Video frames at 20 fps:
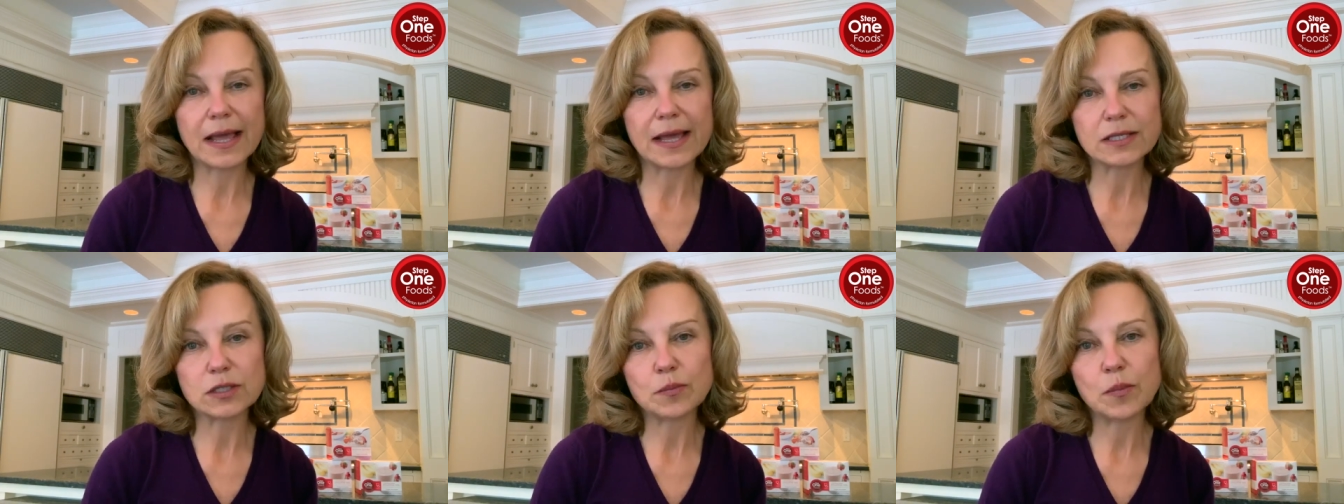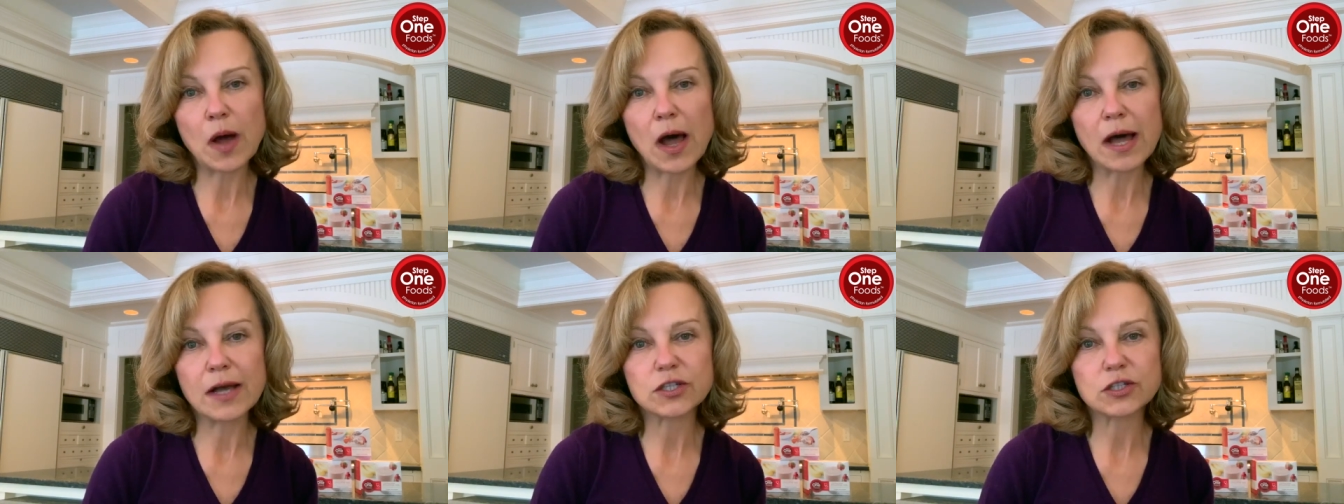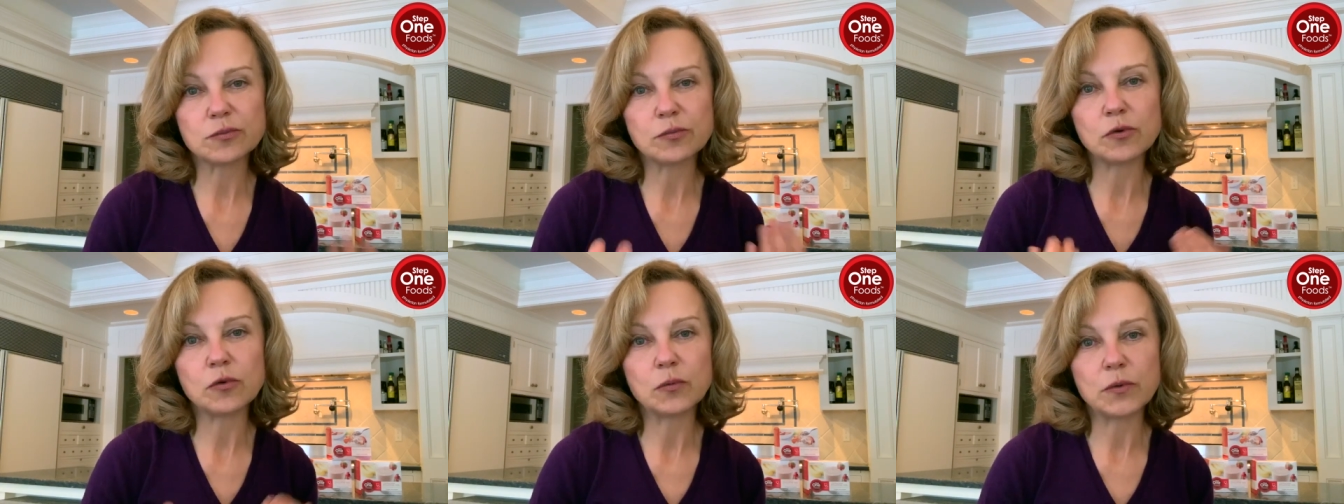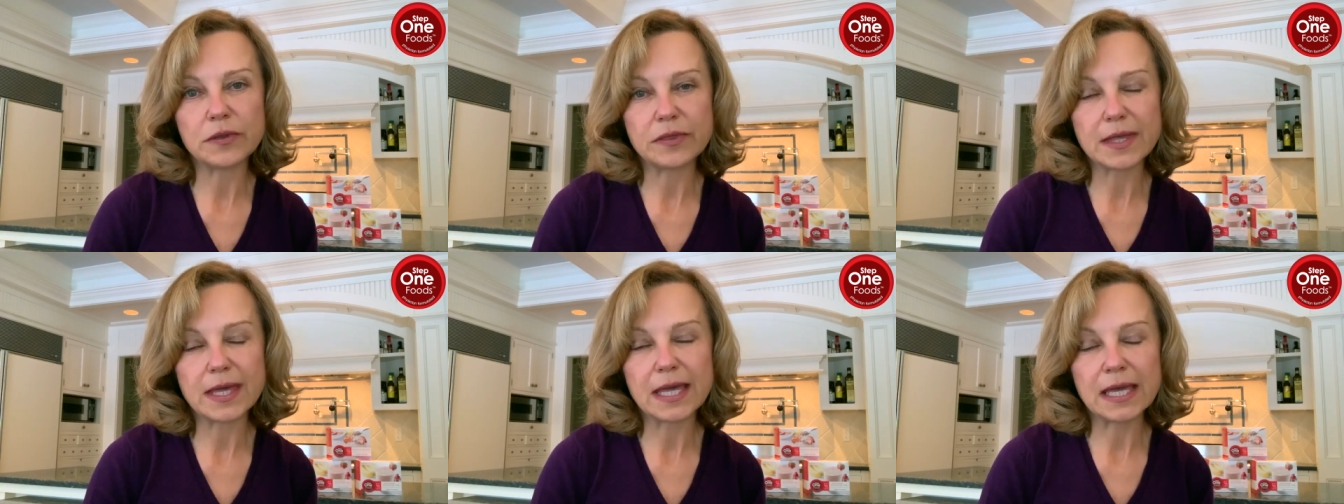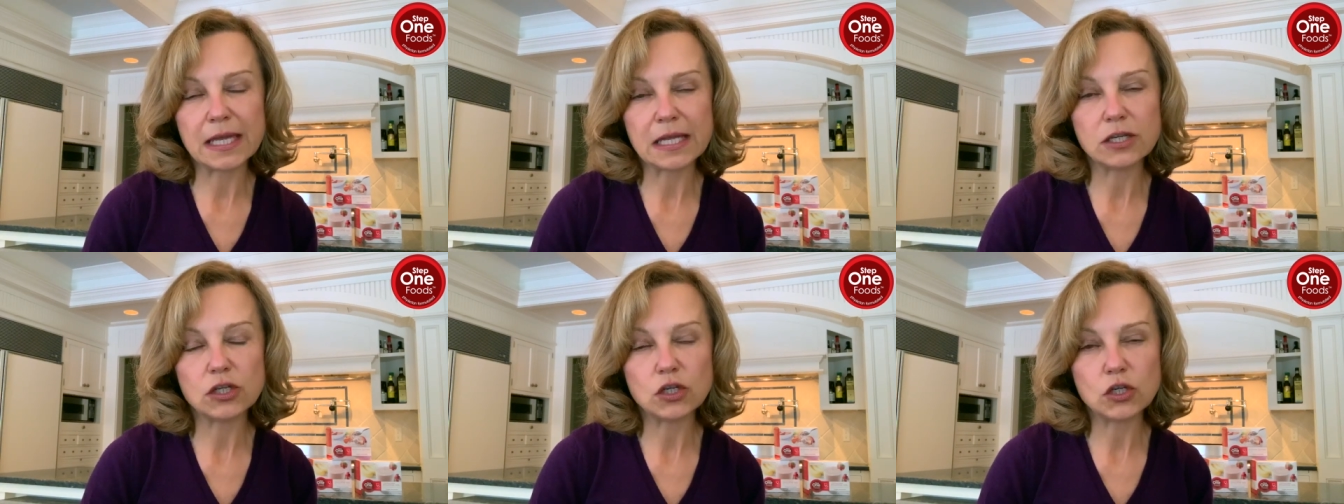as possible
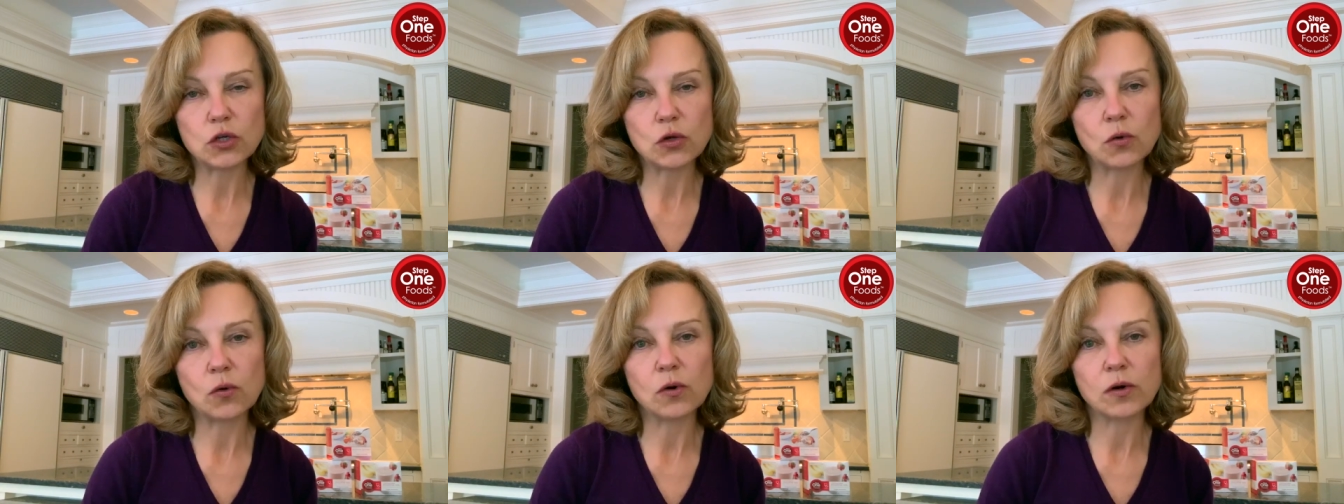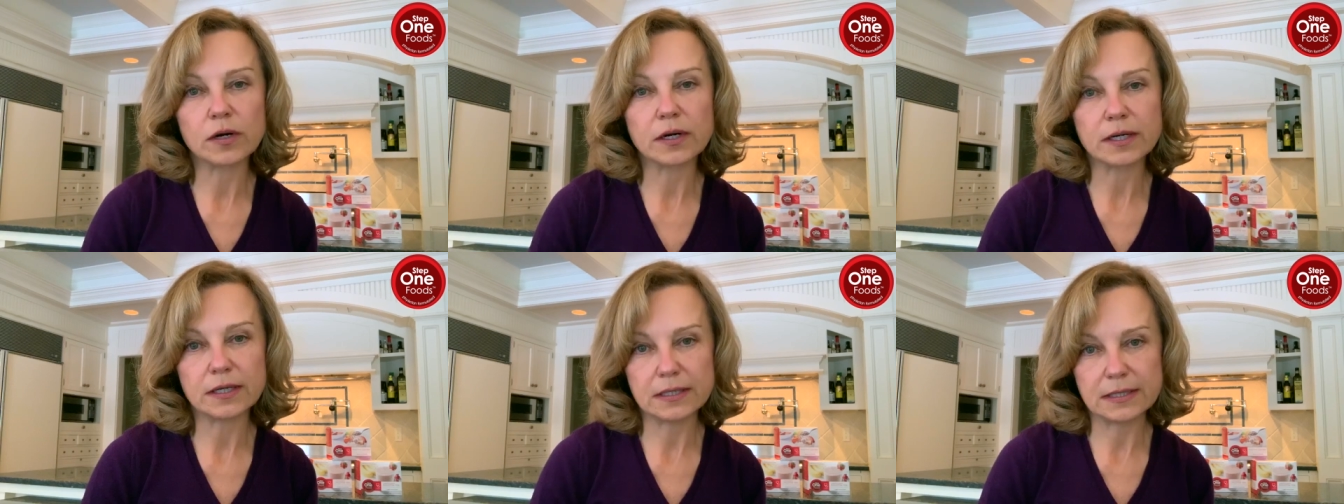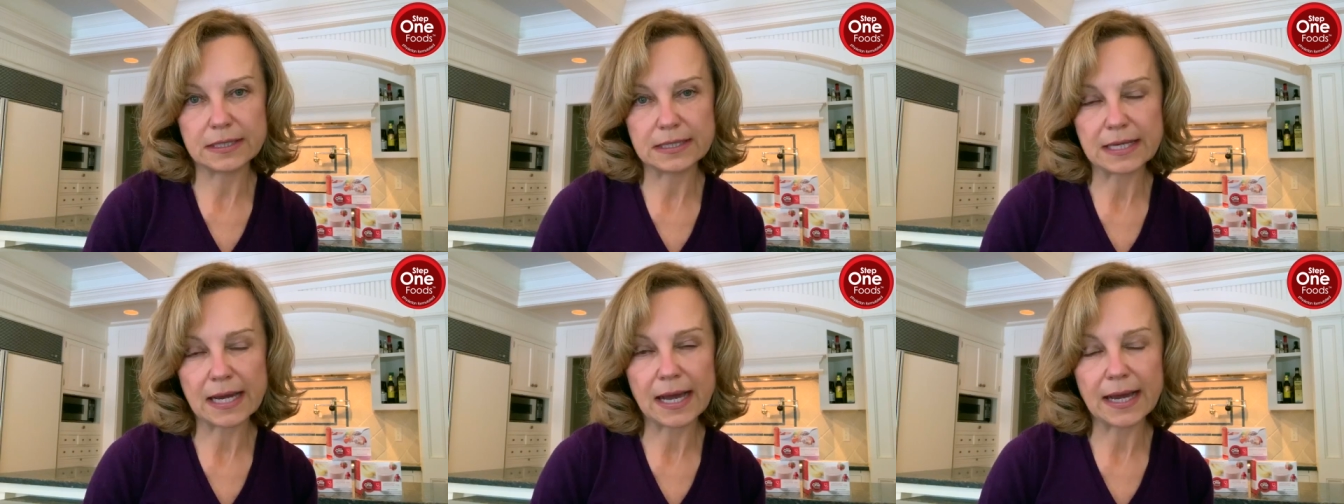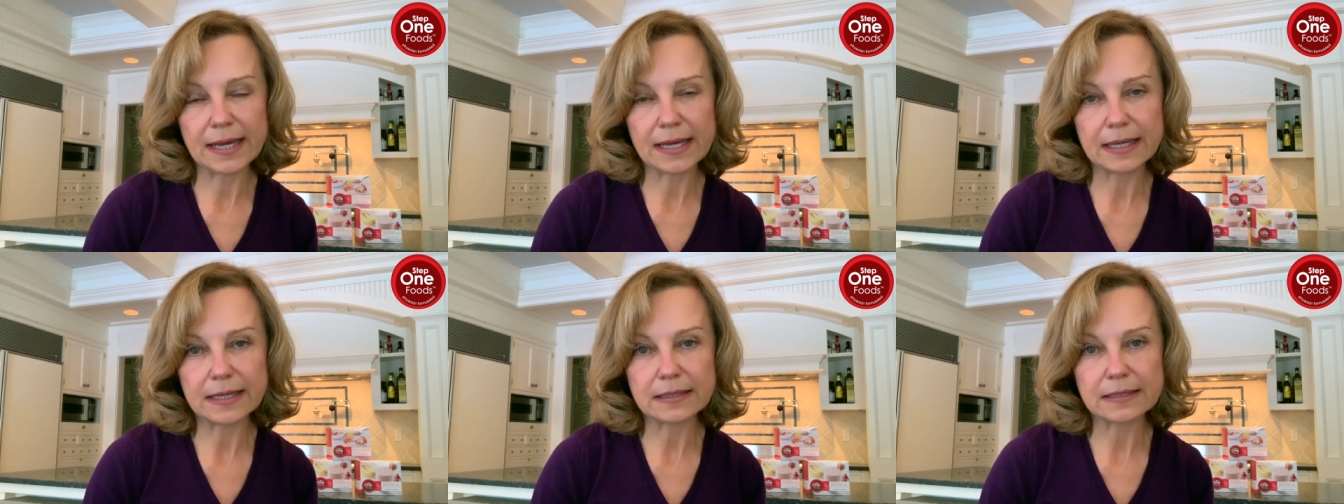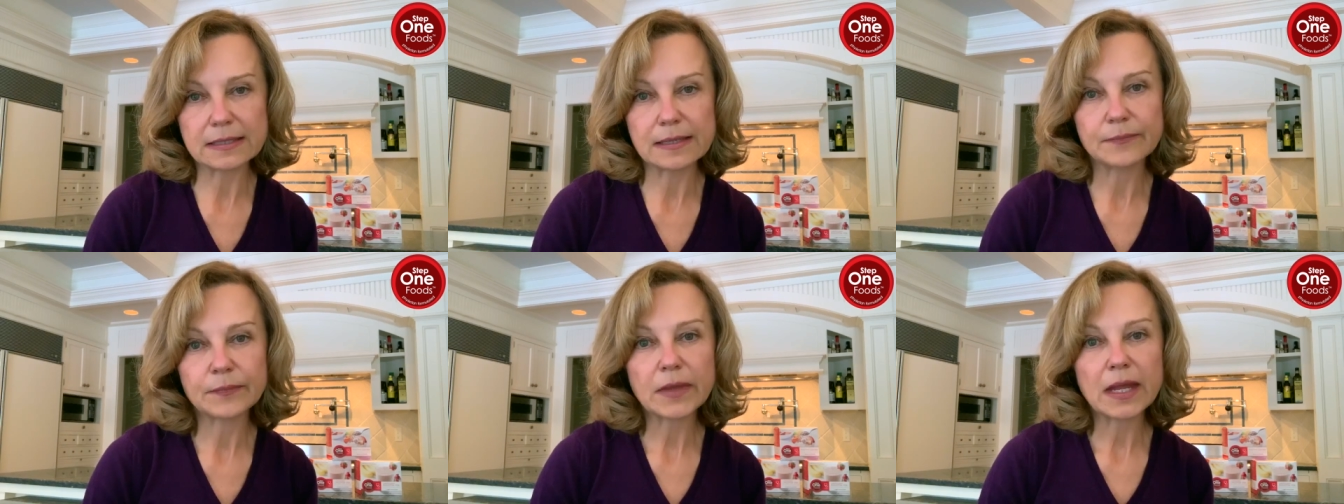within your diet.